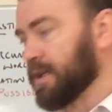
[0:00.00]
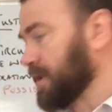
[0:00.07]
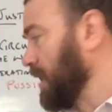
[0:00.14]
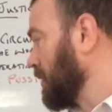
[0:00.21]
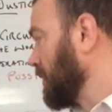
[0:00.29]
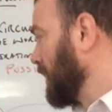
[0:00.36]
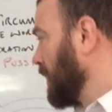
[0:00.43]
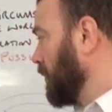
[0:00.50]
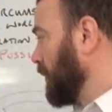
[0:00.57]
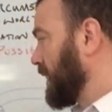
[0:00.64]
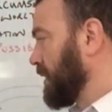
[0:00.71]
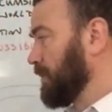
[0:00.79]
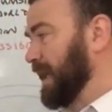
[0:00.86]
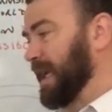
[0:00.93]
So we
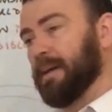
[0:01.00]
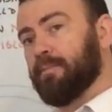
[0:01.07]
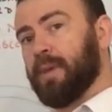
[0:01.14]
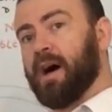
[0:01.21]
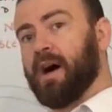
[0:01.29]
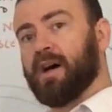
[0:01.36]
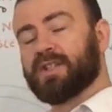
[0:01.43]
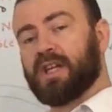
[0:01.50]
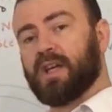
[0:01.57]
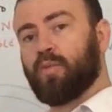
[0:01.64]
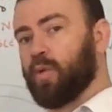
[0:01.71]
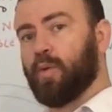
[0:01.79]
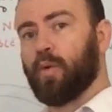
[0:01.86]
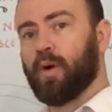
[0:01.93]
can begin by
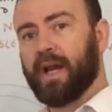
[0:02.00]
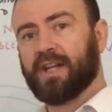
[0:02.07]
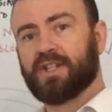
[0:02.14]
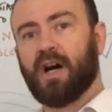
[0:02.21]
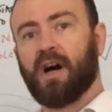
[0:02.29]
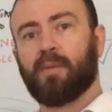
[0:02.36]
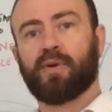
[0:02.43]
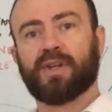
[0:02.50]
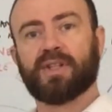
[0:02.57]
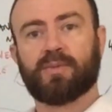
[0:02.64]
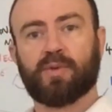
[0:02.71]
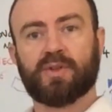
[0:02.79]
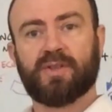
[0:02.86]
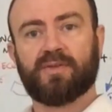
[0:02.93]
asking, well, what actually are
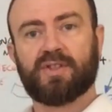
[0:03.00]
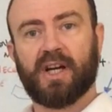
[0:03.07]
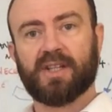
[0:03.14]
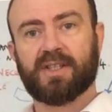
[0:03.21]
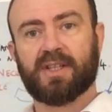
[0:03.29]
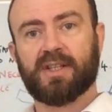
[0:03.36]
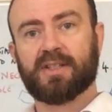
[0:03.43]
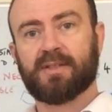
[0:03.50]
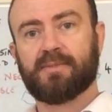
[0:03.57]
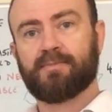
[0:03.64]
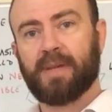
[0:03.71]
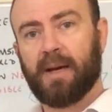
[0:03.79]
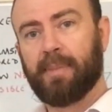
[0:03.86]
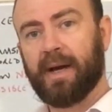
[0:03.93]
principles of justice?
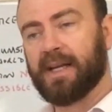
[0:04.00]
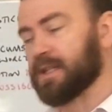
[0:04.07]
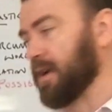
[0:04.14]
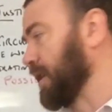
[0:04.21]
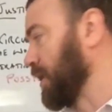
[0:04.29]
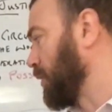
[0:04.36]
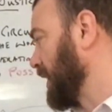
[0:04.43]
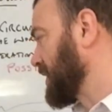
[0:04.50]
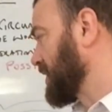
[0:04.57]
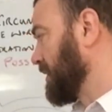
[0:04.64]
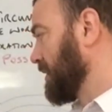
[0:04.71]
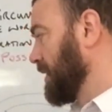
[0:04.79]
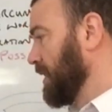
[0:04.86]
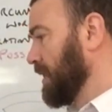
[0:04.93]
Our baseline question.
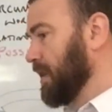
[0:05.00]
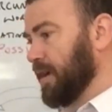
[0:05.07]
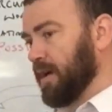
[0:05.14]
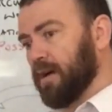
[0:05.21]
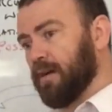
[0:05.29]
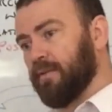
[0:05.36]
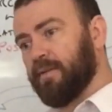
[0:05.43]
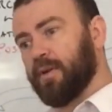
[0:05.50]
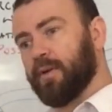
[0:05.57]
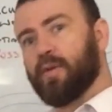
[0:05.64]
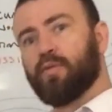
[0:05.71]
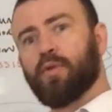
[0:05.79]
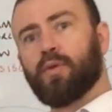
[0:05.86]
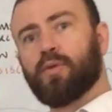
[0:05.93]

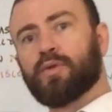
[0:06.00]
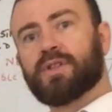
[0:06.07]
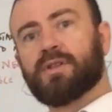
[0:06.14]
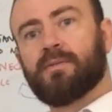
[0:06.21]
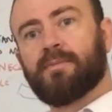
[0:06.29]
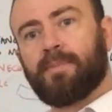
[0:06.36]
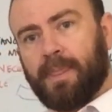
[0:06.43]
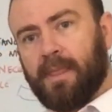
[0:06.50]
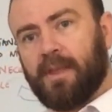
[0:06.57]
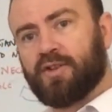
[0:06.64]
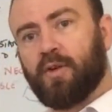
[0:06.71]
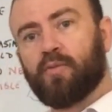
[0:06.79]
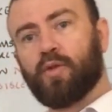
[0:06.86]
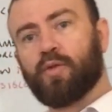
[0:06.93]
Following Rawls,
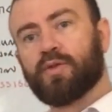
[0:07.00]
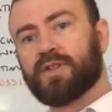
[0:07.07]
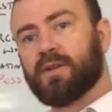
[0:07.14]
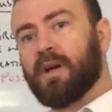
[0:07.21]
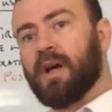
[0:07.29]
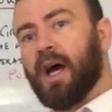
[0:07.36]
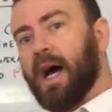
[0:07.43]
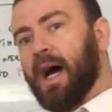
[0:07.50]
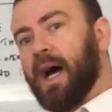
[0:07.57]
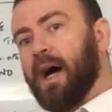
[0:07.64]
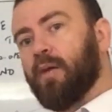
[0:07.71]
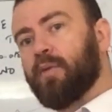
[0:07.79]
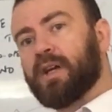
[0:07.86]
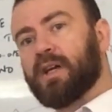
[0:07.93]
John Rawls,
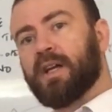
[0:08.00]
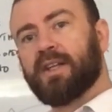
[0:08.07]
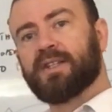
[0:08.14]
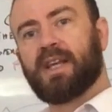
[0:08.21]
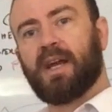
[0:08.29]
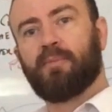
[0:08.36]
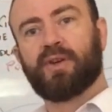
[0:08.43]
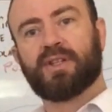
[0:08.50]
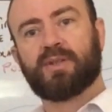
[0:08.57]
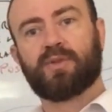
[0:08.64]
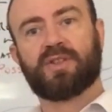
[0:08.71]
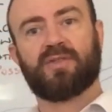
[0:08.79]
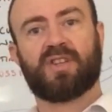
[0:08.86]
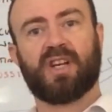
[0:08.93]
we can understand
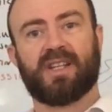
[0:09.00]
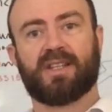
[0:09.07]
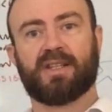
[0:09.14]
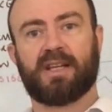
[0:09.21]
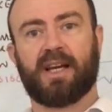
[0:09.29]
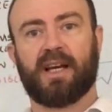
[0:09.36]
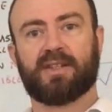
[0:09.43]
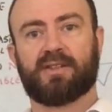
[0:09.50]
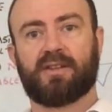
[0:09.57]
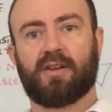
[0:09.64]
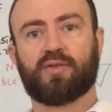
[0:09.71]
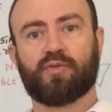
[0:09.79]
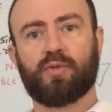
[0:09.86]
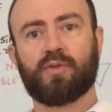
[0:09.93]
principles of justice as
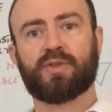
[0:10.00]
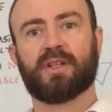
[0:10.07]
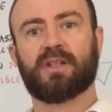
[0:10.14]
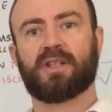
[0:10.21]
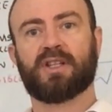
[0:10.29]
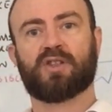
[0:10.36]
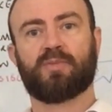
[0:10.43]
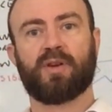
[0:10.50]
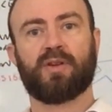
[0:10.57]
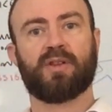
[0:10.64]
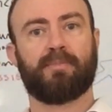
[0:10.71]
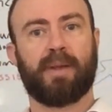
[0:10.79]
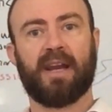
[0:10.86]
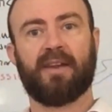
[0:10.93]
those rules that distribute
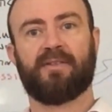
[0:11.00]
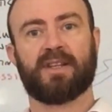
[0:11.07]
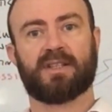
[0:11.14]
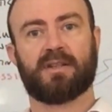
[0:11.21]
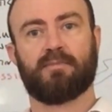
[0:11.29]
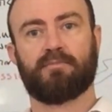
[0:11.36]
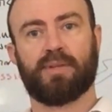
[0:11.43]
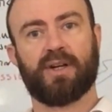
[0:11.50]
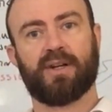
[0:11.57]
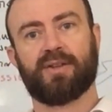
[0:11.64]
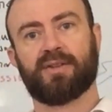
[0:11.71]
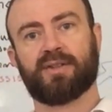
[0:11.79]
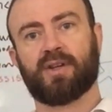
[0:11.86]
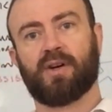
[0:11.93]
the benefits and
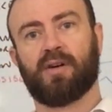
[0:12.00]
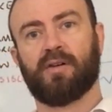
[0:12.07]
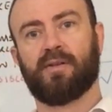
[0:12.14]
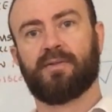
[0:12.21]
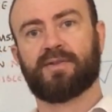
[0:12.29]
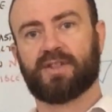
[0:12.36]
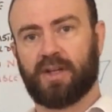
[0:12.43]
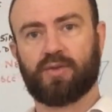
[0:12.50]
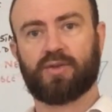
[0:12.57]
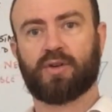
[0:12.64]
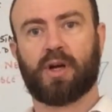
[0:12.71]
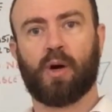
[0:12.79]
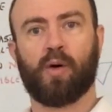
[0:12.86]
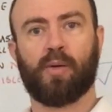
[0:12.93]
burdens of social
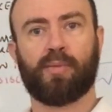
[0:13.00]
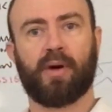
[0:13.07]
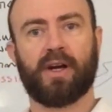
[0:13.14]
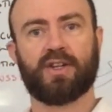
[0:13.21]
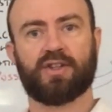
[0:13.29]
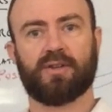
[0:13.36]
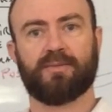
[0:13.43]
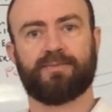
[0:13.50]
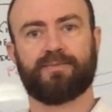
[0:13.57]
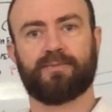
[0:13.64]
cooperation.